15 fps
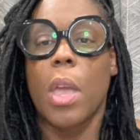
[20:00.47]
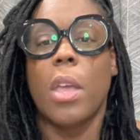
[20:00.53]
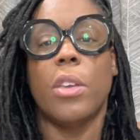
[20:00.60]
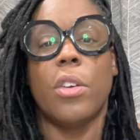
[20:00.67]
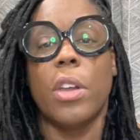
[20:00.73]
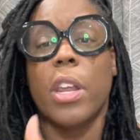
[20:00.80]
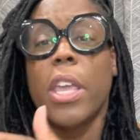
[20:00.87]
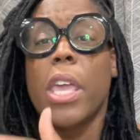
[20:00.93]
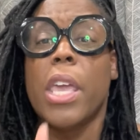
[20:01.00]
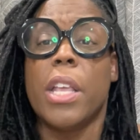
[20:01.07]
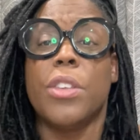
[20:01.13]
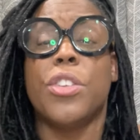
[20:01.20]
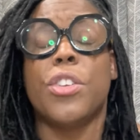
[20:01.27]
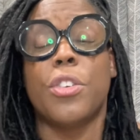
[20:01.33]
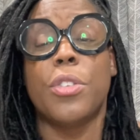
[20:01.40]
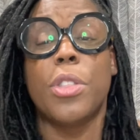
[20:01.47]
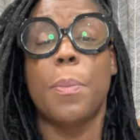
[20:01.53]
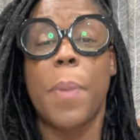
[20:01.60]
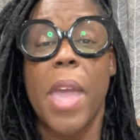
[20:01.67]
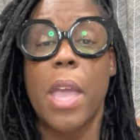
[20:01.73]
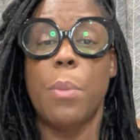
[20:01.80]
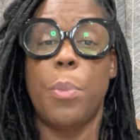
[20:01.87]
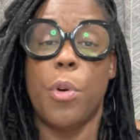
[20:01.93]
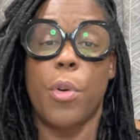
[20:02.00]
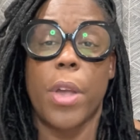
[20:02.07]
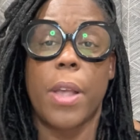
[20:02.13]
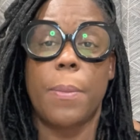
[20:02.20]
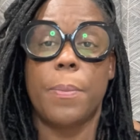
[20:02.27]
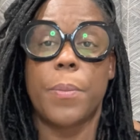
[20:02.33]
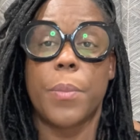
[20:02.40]
you're going to insert the pain
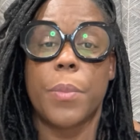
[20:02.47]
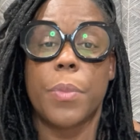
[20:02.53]
point,